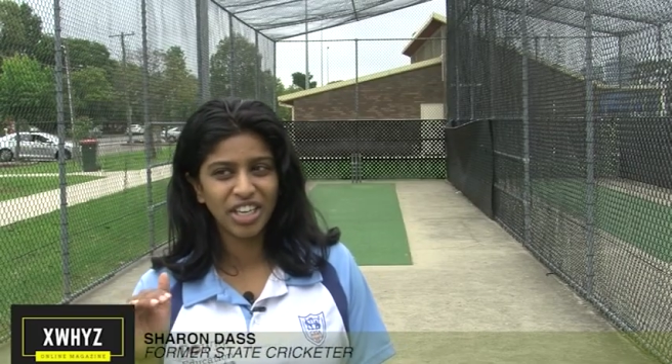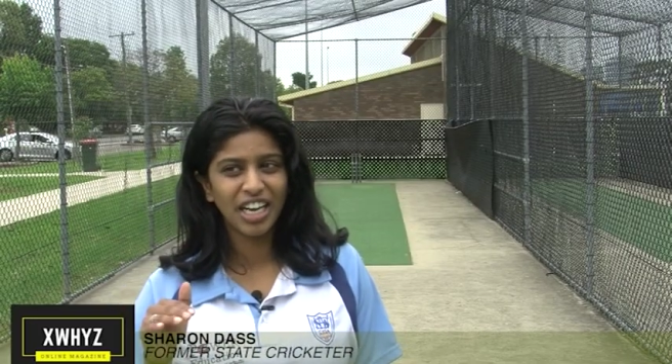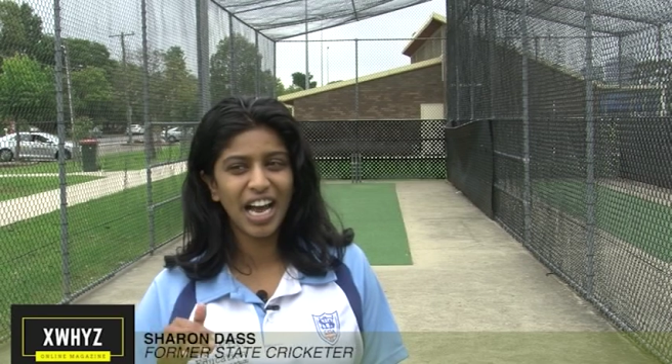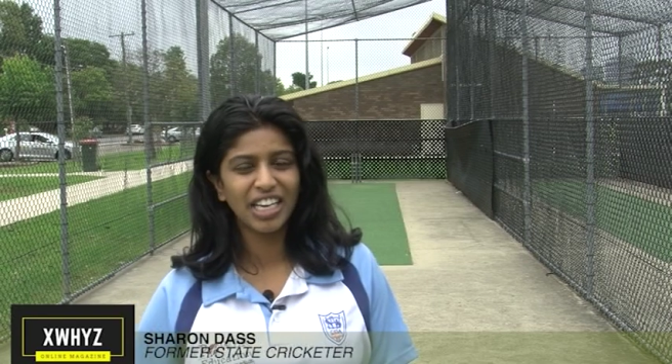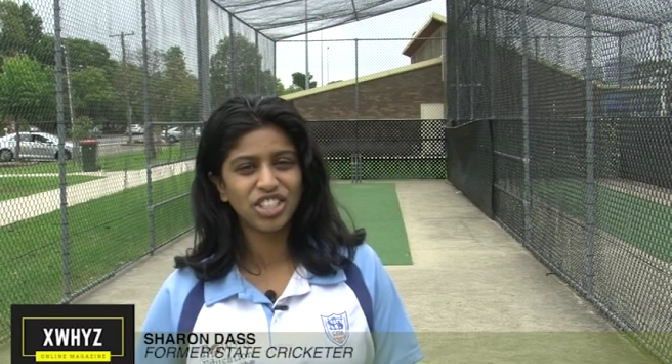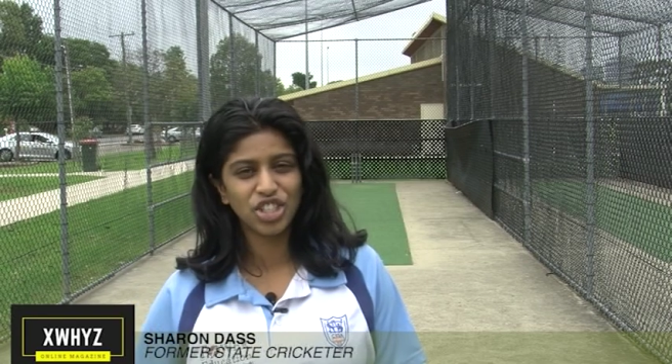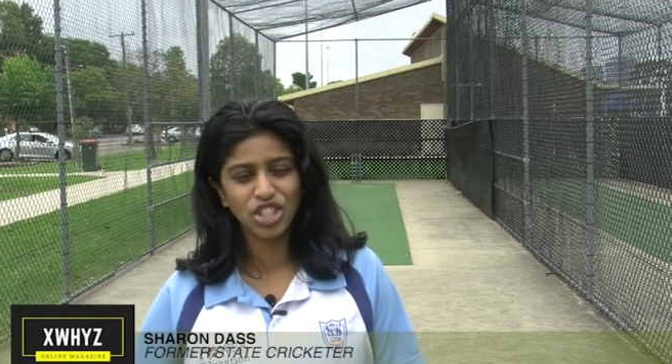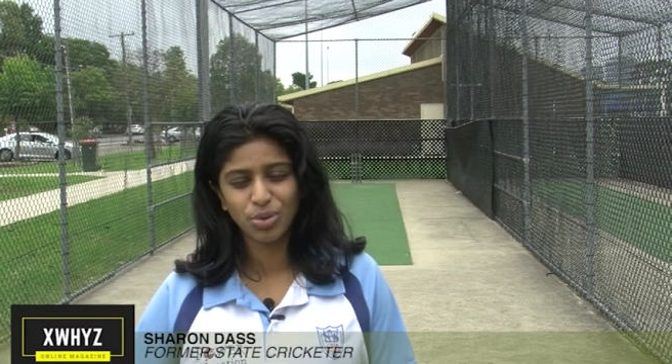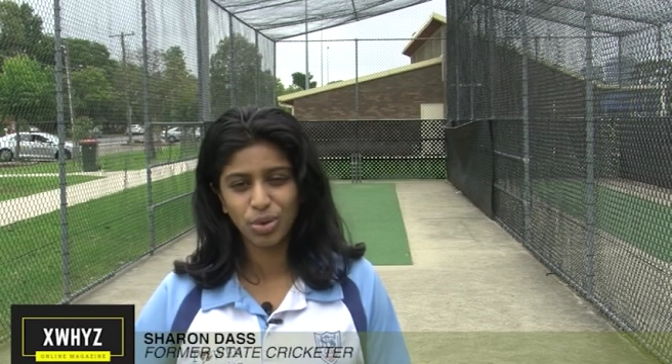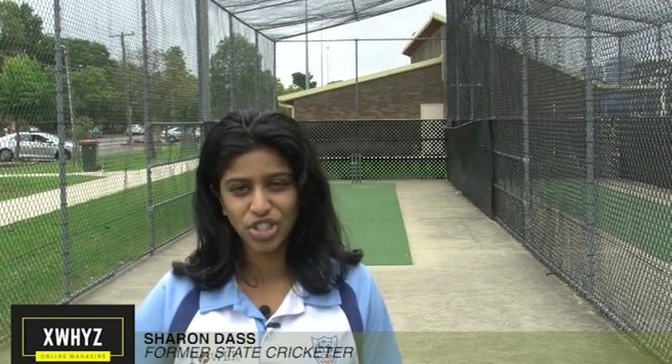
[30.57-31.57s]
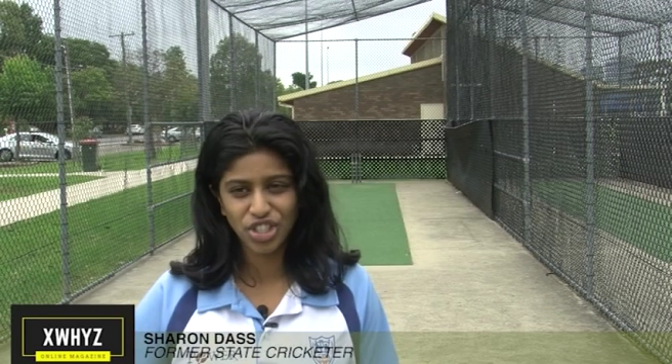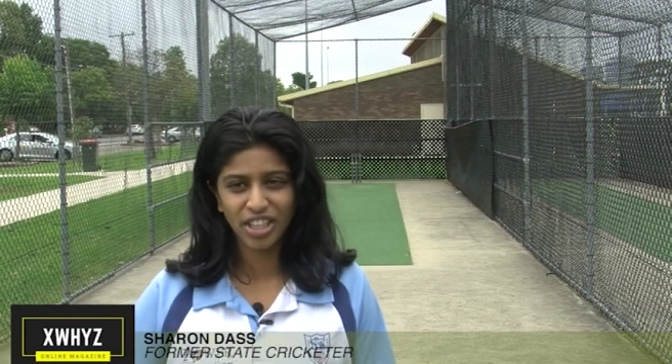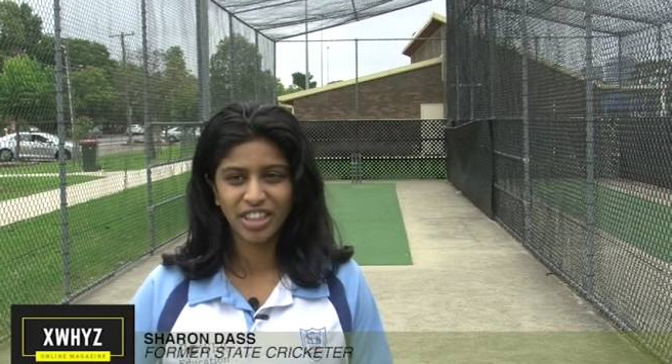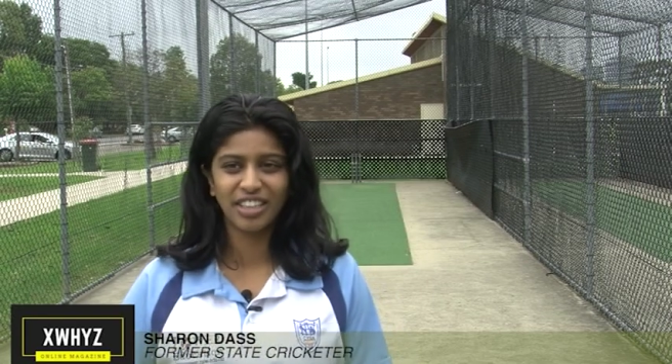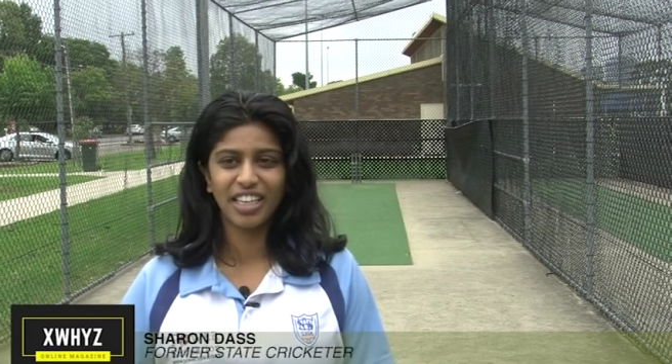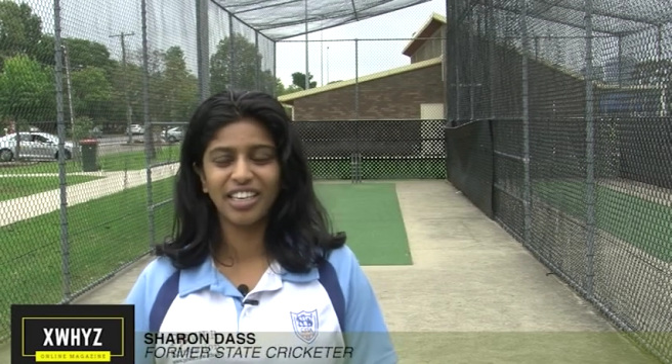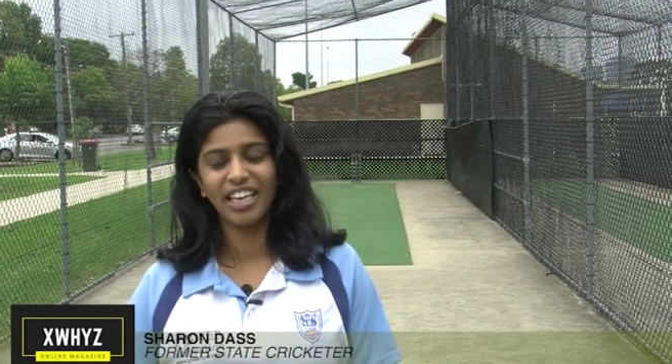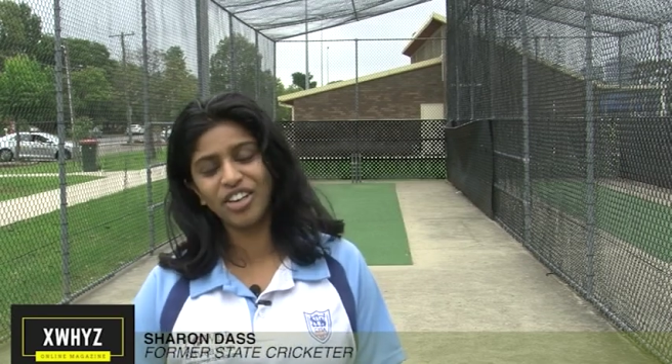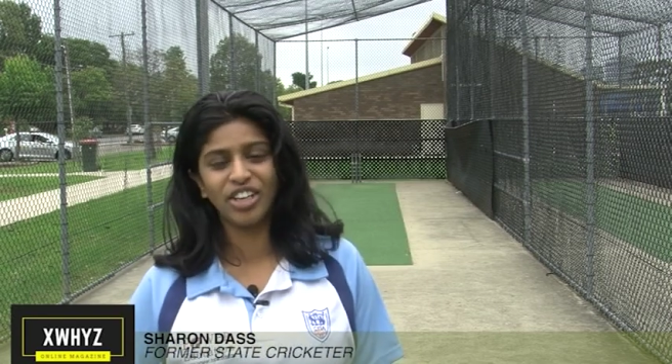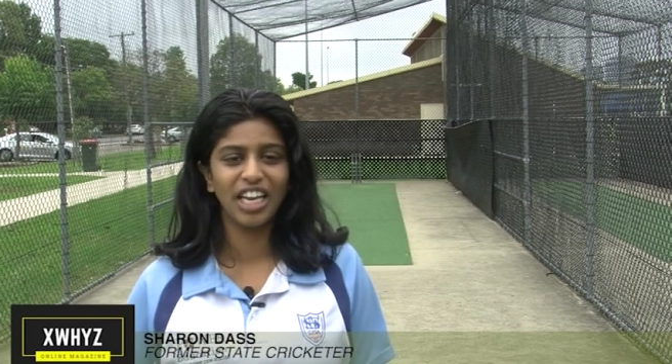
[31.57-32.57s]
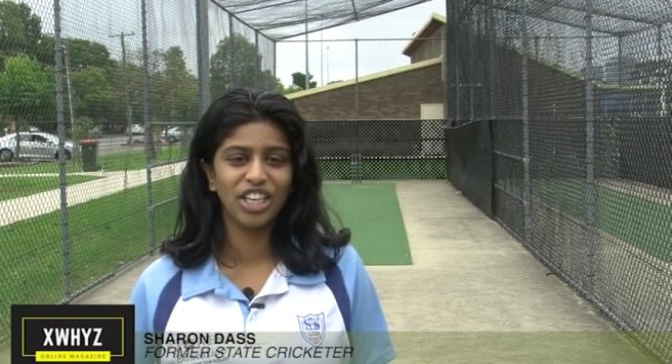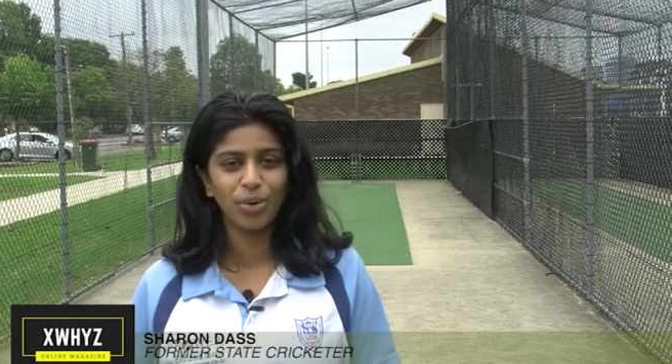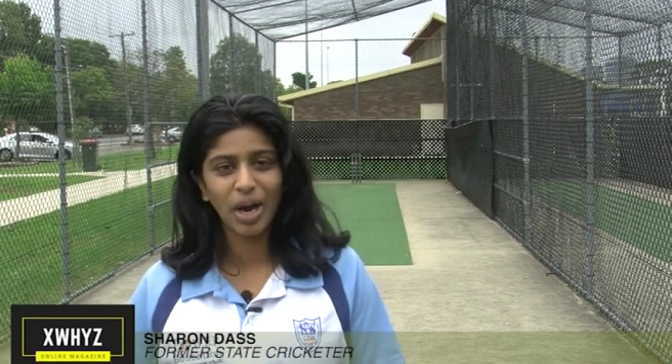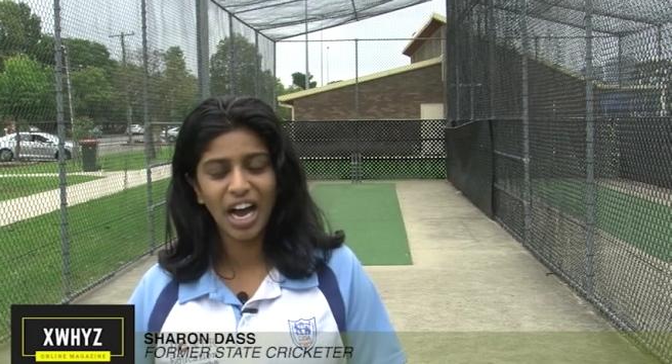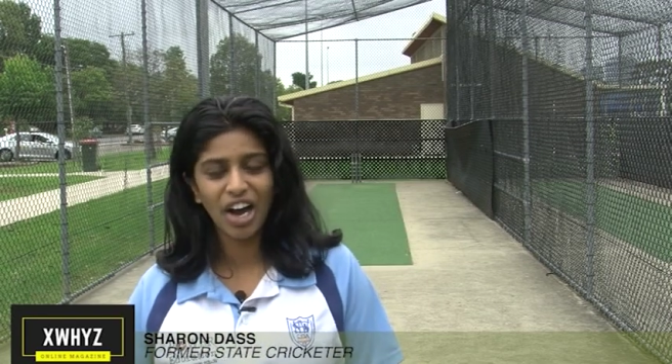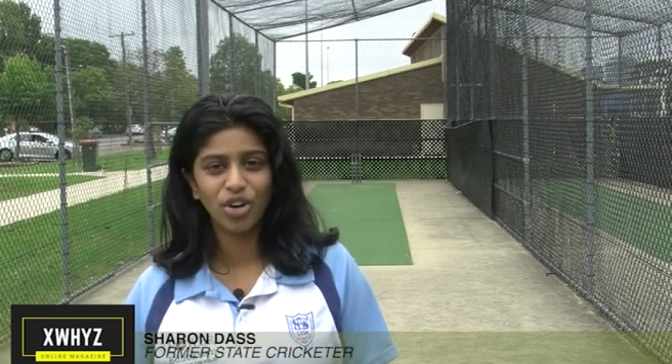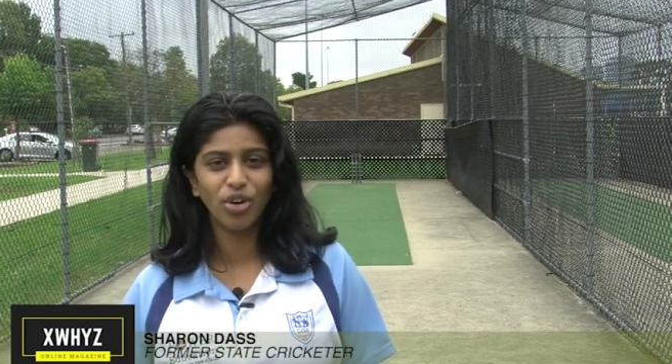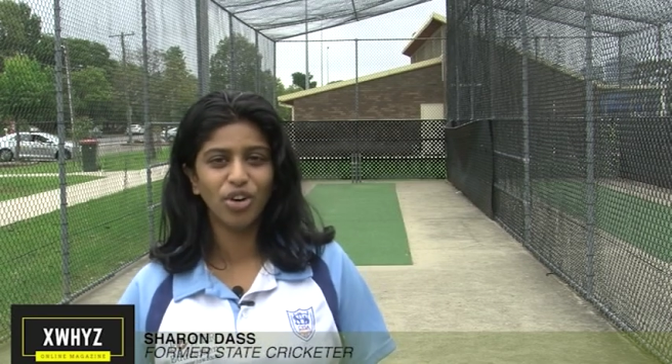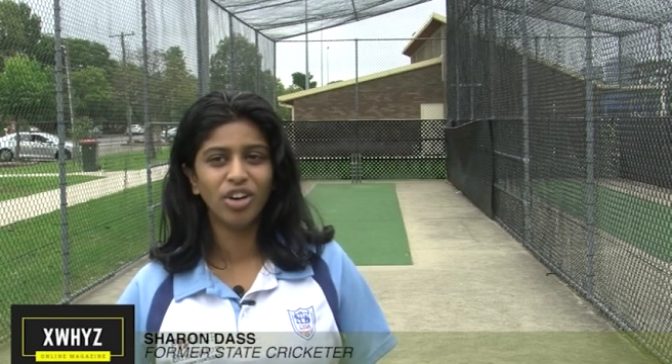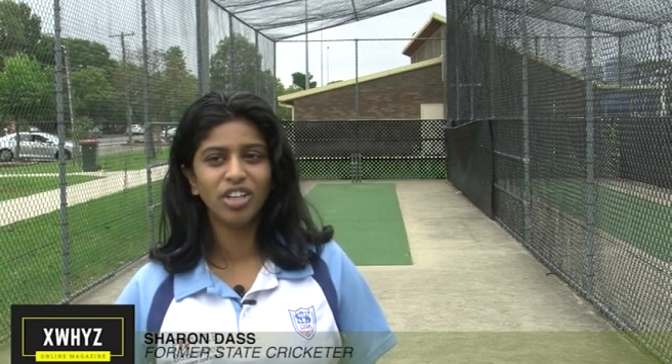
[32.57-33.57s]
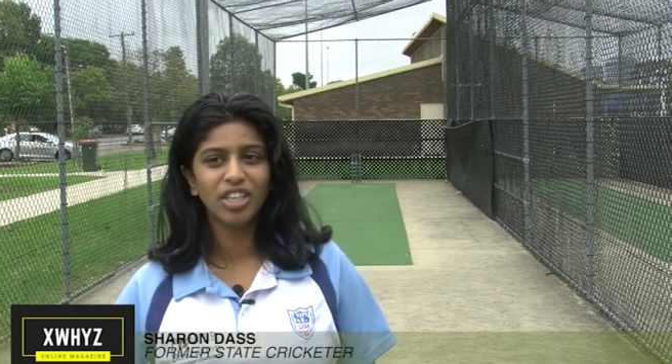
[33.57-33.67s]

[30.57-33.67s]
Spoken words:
attitude towards you and think that they could get you out, or,